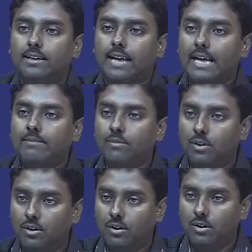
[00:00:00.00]
time
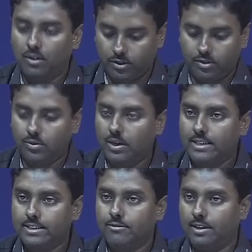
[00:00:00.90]

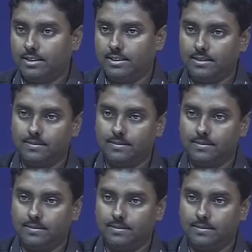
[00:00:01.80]
autocorrelation function,